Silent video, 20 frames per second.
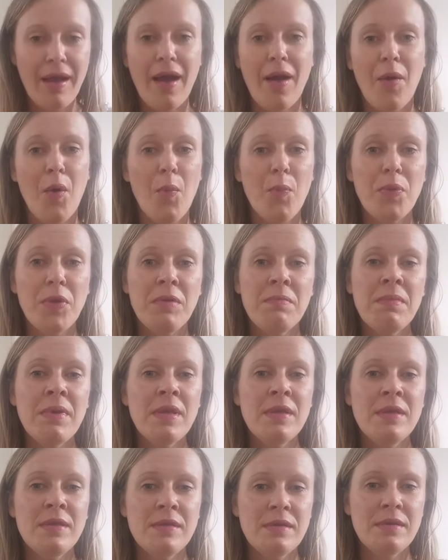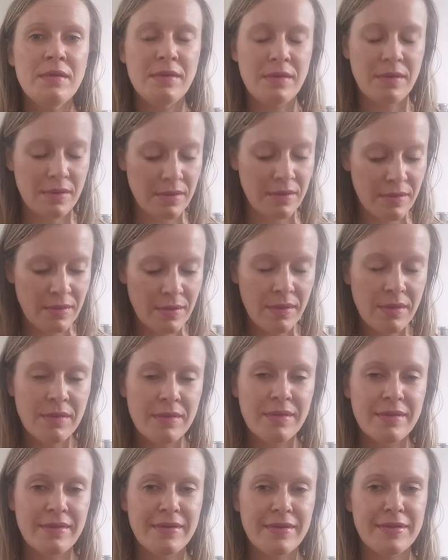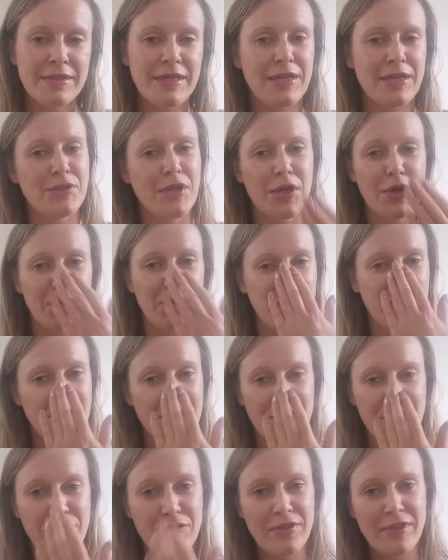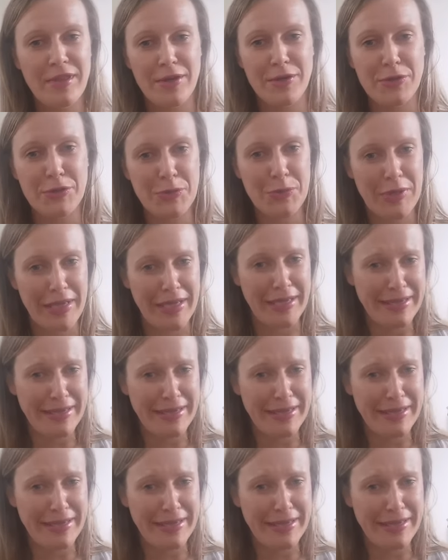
I hope you mean. Sandra could be really rude there, sorry.